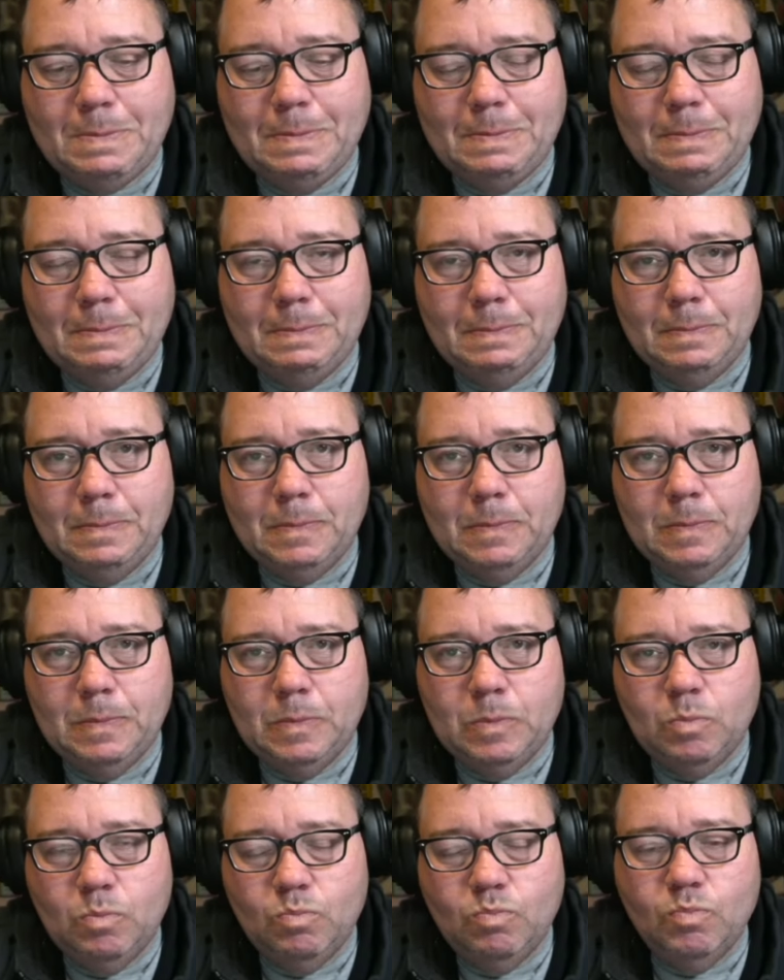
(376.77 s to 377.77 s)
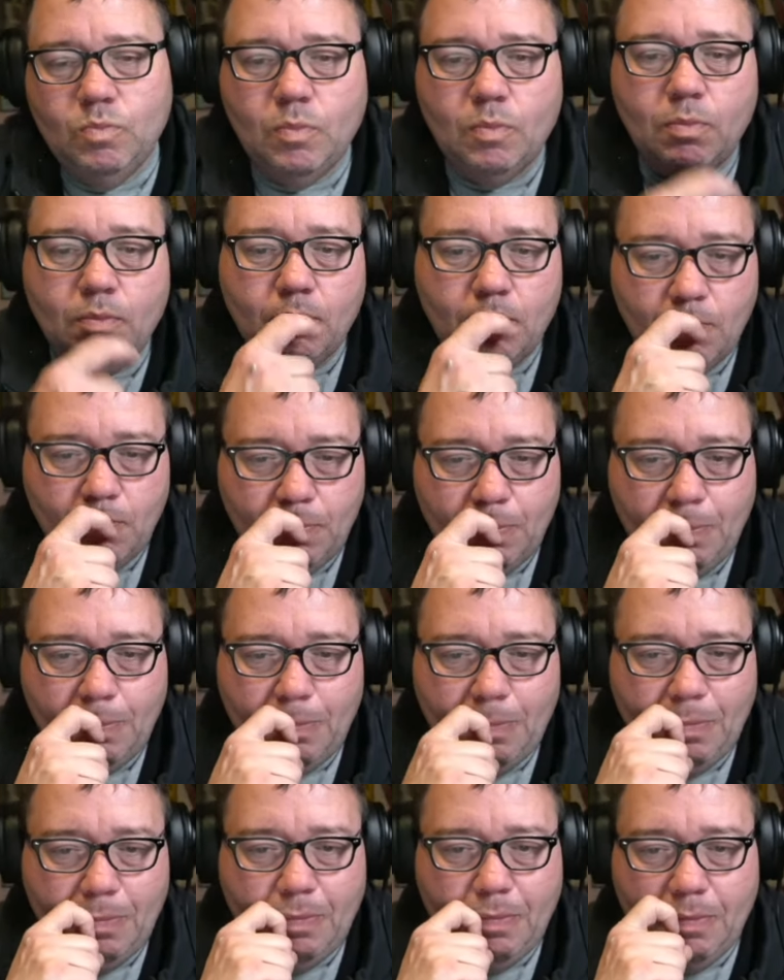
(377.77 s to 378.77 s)

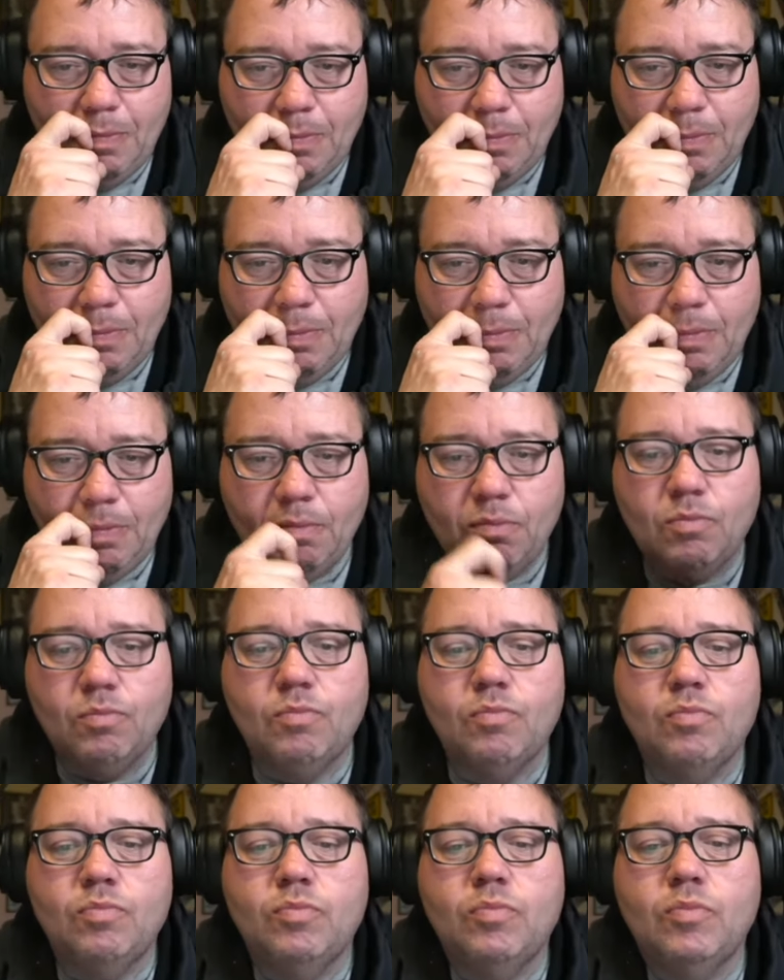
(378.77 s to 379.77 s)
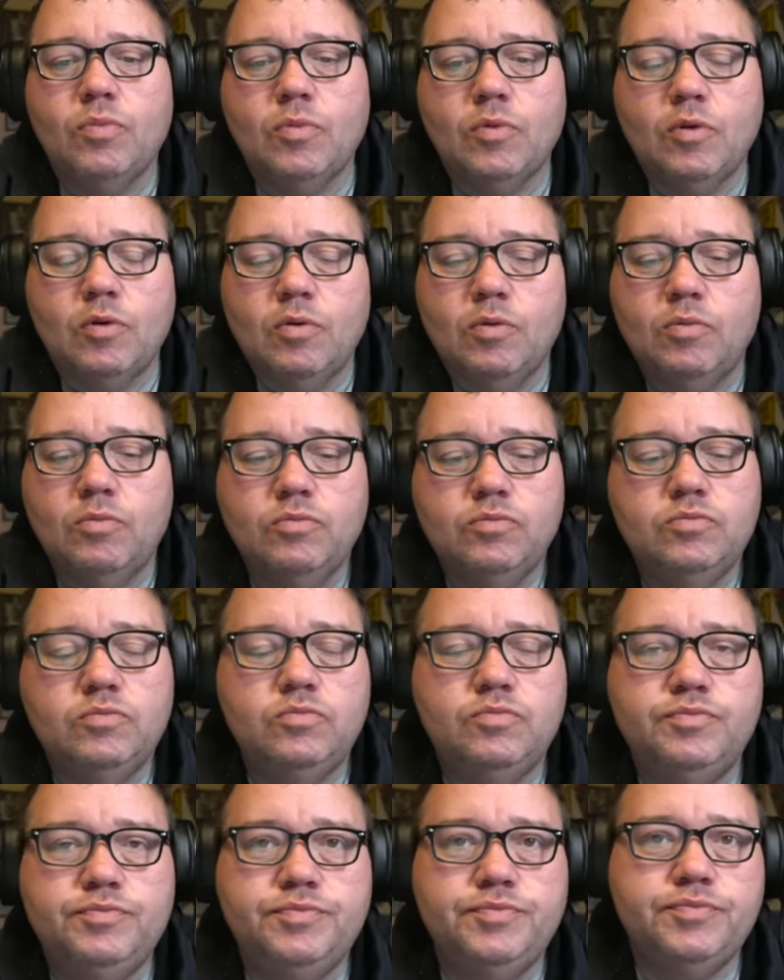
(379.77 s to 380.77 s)

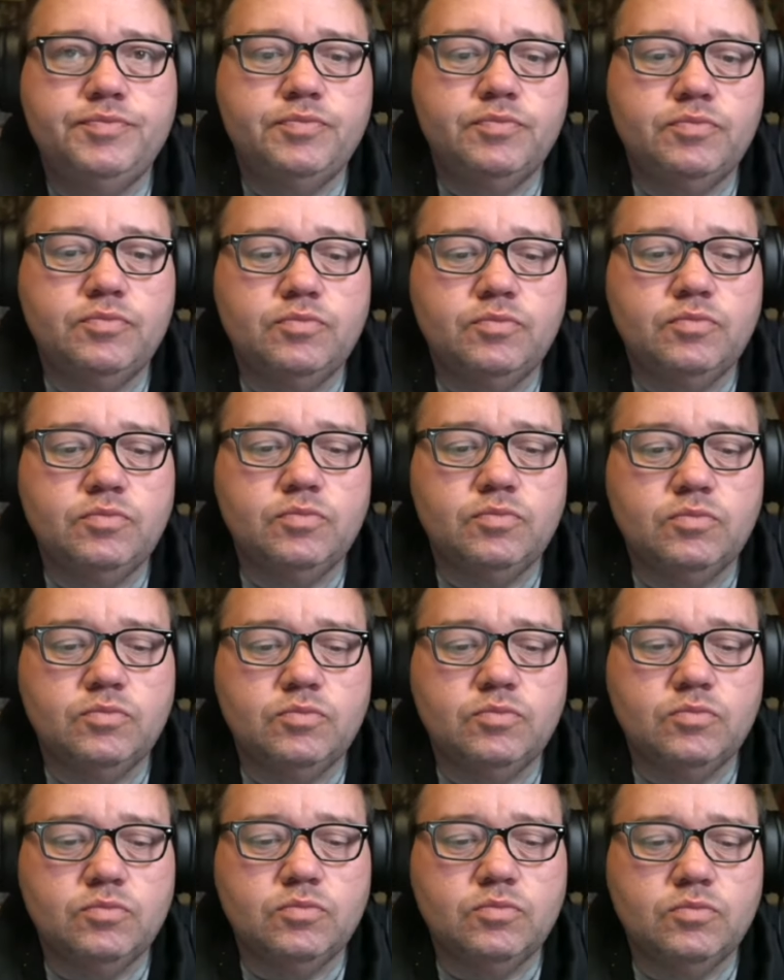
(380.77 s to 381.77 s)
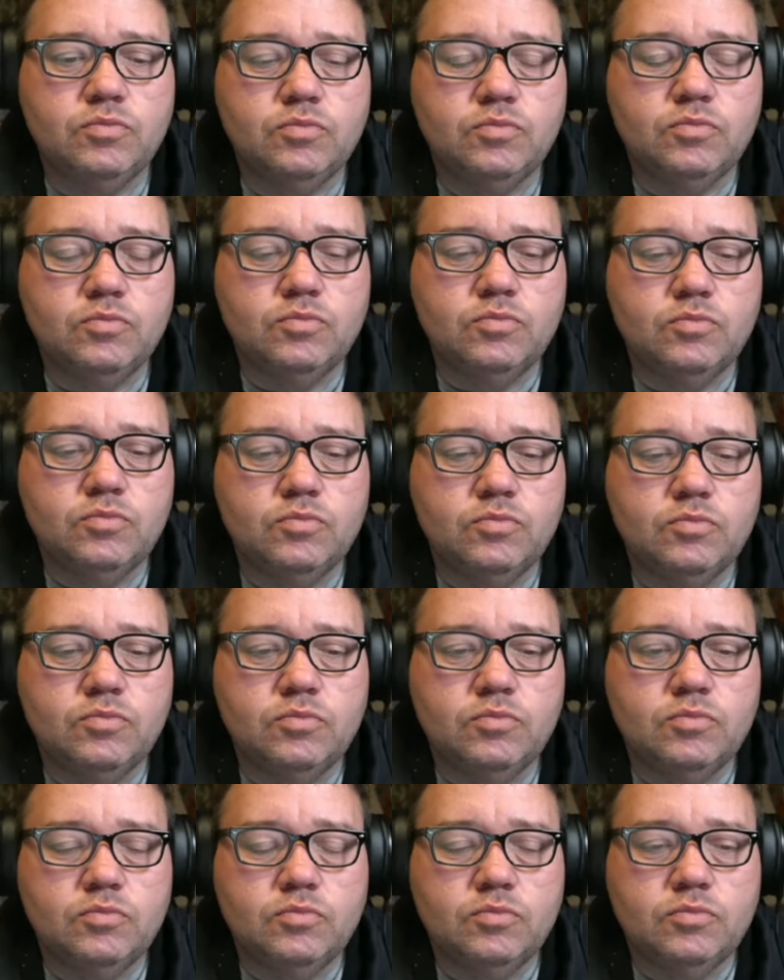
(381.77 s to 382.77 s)

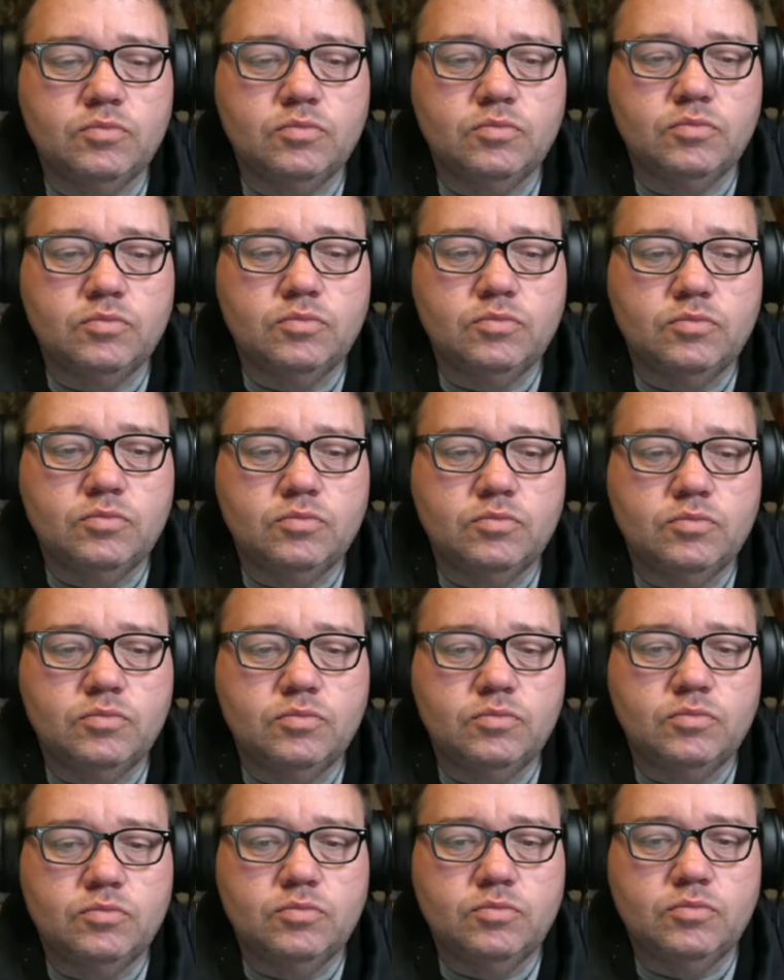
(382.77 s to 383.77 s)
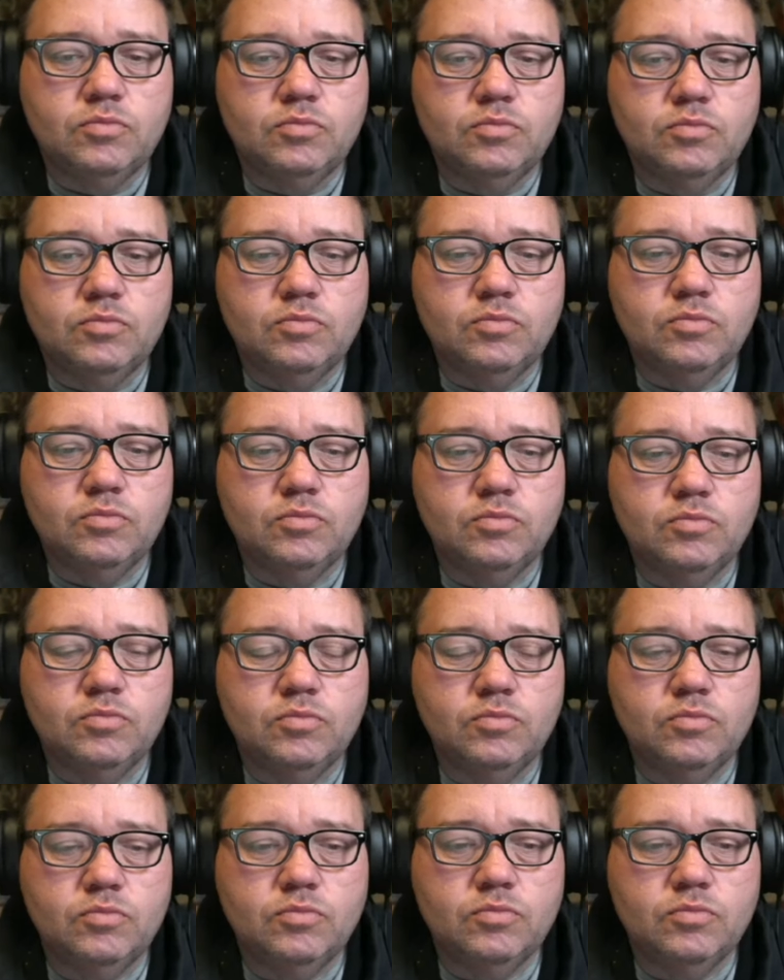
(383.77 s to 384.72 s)
The person shown says nothing.